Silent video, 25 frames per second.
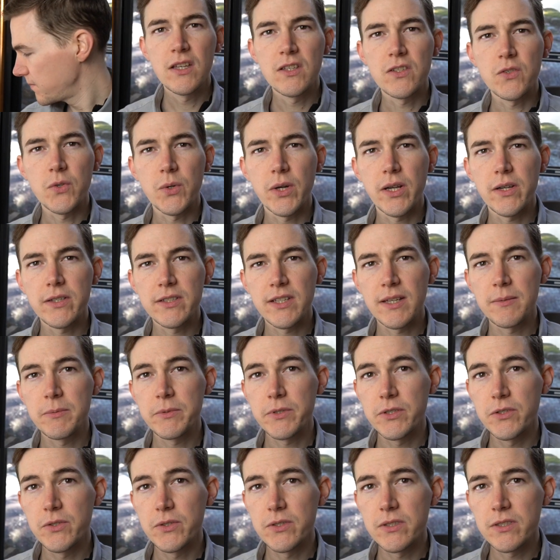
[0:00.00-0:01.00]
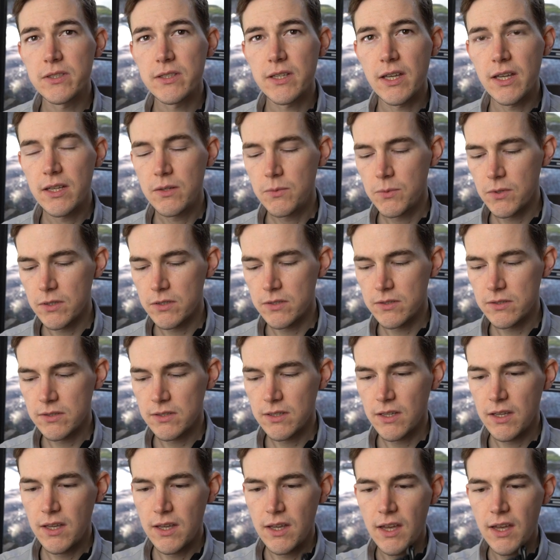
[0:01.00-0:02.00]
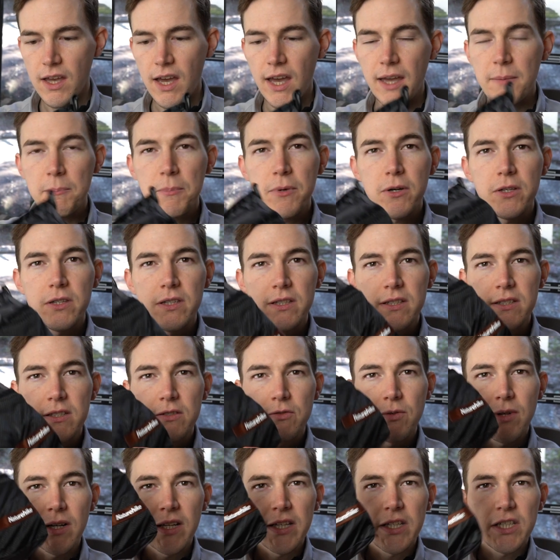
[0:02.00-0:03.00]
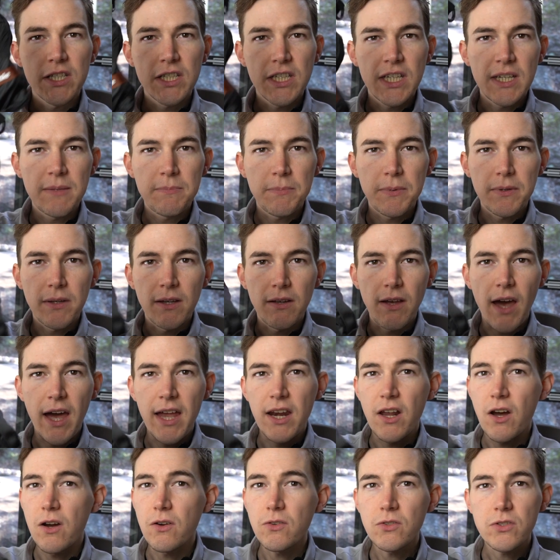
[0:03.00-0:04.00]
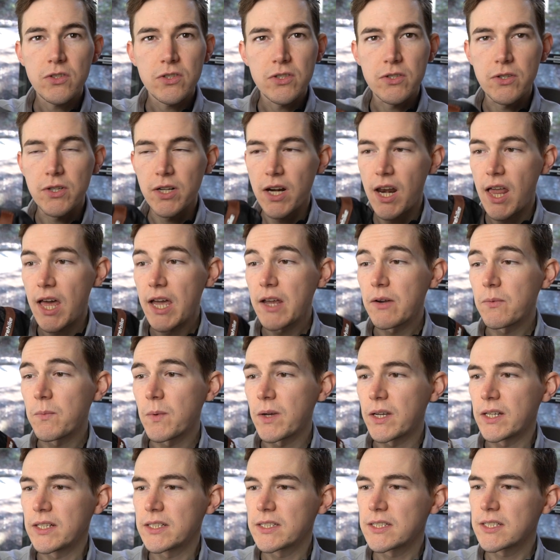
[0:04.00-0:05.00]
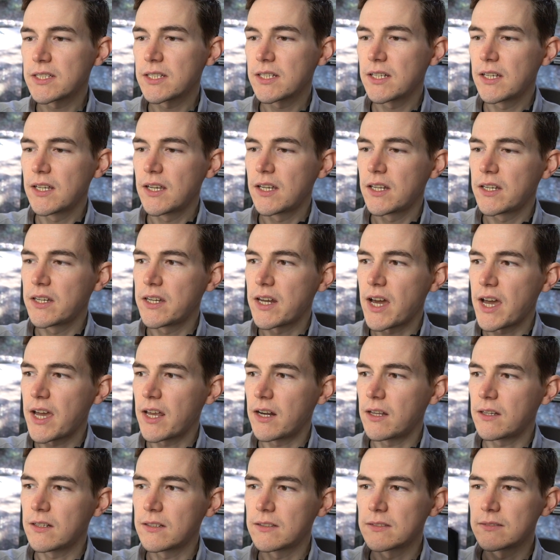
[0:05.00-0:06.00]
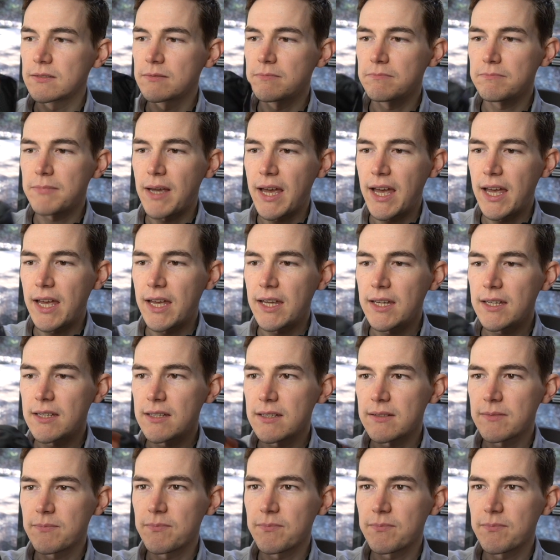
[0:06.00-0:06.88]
So what I was able to do instead was I bought this really cheap and ultra lightweight nylon bag.